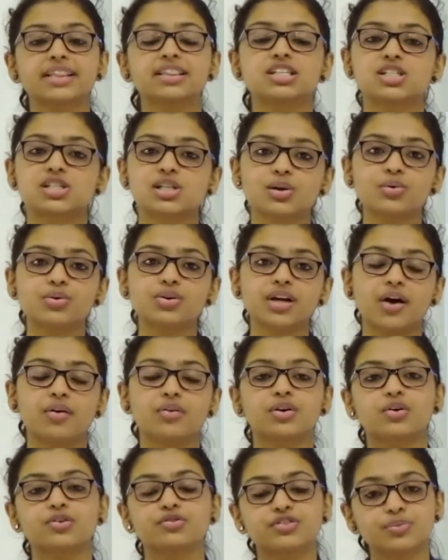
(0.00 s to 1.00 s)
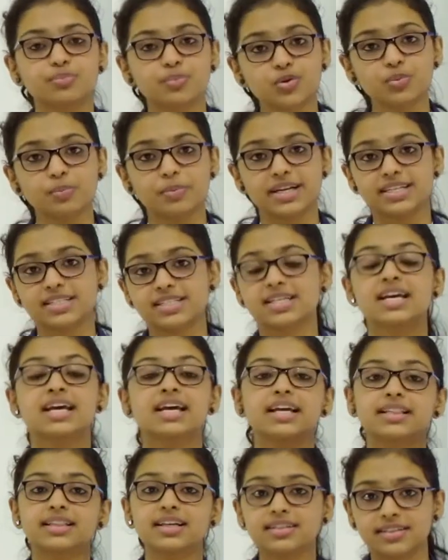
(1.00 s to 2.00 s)
the slowdown of the movement
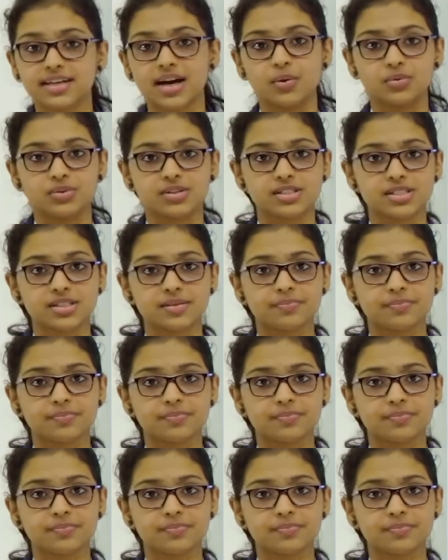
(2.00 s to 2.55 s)
in the towns.